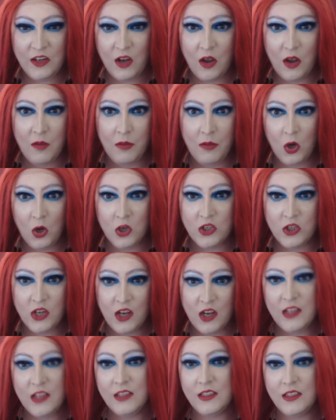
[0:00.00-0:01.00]
I
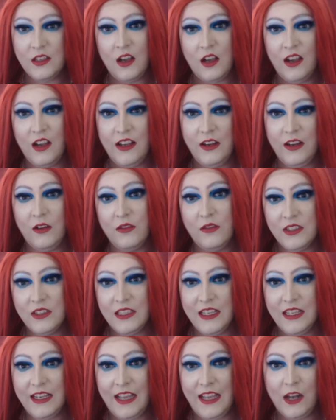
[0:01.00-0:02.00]
apologise. I
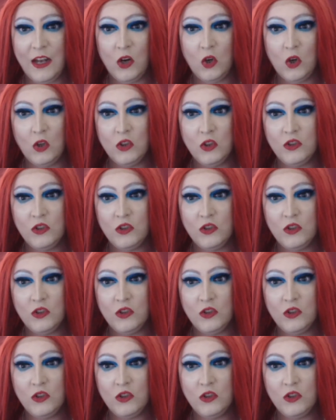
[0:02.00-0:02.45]
obviously cannot